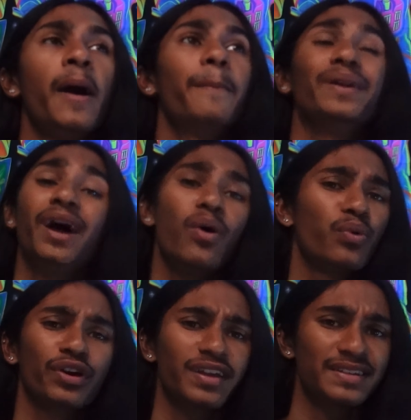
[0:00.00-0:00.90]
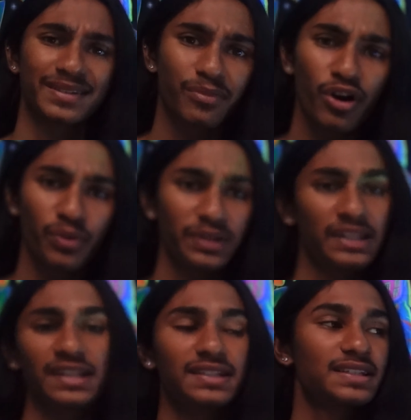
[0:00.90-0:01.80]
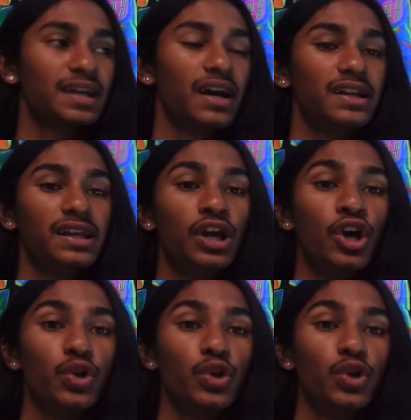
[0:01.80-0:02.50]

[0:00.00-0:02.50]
but not working smart within this society.